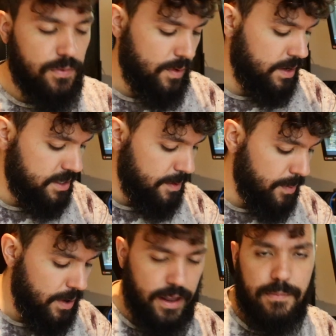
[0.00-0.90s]
For
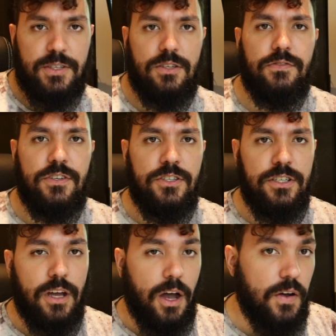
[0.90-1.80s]
example, I am a software
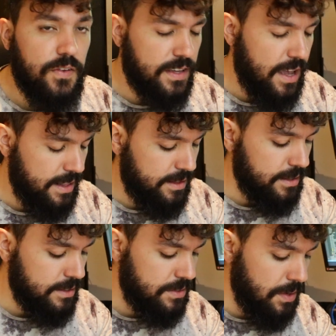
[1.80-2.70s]
engineer, how I get
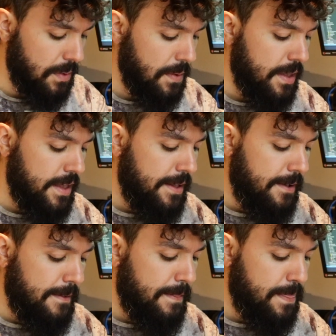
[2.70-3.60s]
this. So
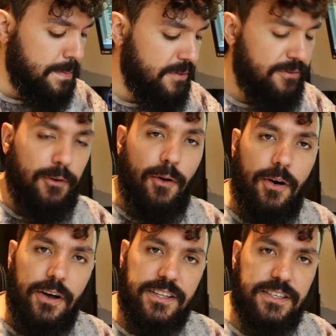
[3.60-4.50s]

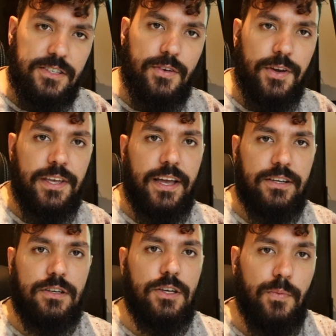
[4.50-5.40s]
before this screen,
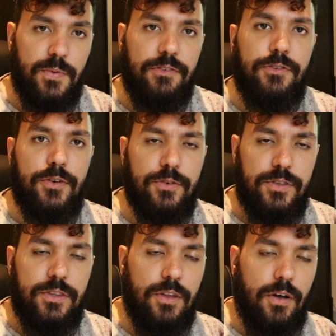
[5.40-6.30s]
actually, if you're
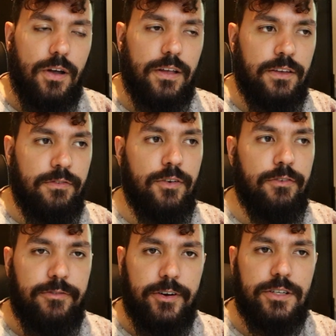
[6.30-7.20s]

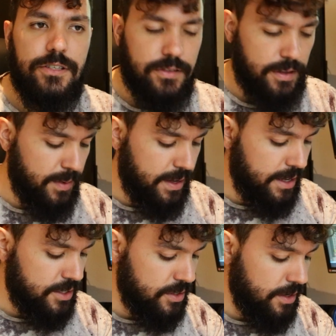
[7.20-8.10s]
first on the
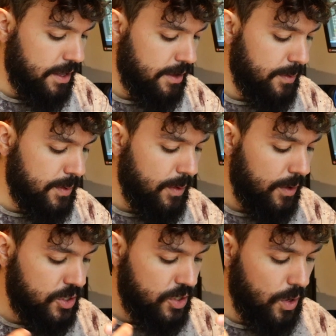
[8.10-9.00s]
application, it
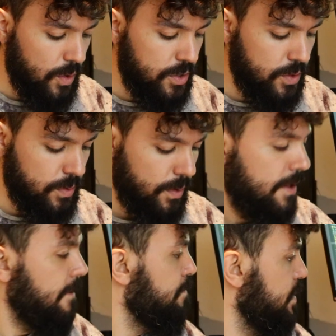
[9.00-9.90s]
will show you
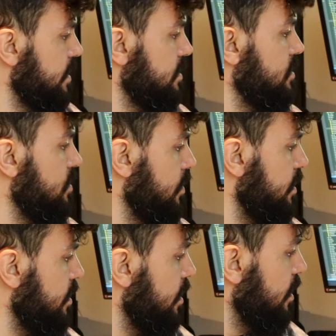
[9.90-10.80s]
this
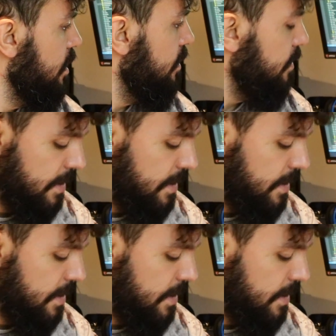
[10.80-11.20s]
screen here.